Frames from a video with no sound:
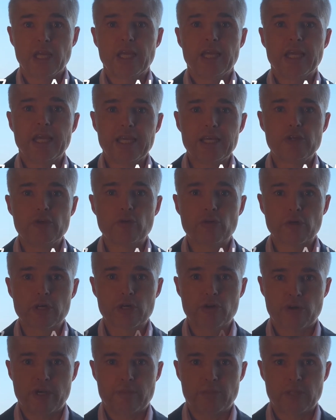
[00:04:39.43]
in your
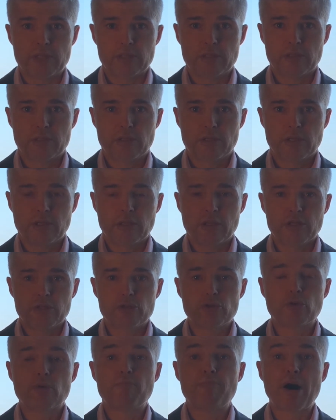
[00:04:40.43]
agreements.
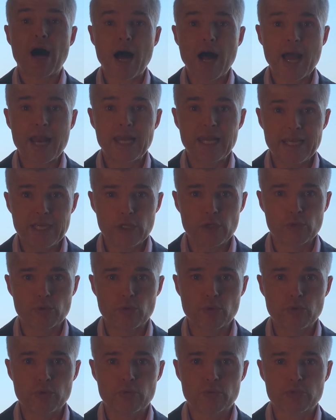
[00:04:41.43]
Do a
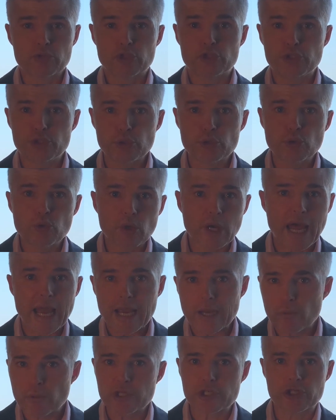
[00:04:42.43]
bilingual dual
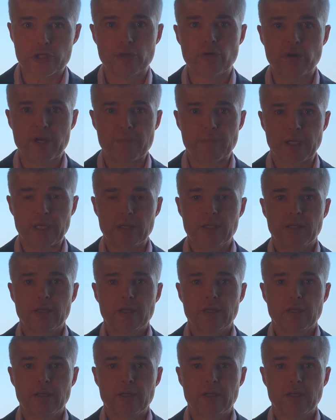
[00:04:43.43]
language agreement.